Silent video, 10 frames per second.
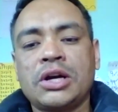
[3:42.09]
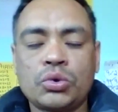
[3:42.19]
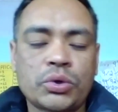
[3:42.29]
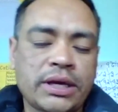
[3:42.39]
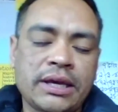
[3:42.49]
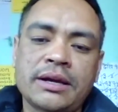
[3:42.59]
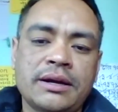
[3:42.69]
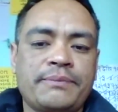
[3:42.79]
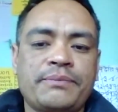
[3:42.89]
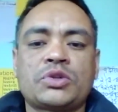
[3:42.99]

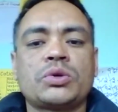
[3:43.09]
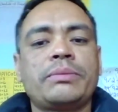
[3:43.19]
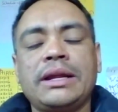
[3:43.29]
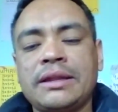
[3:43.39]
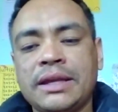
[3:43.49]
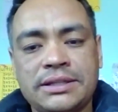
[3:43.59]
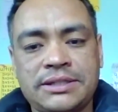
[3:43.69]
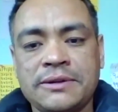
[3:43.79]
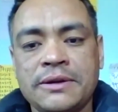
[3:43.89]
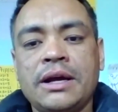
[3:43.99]
cooking, so many things.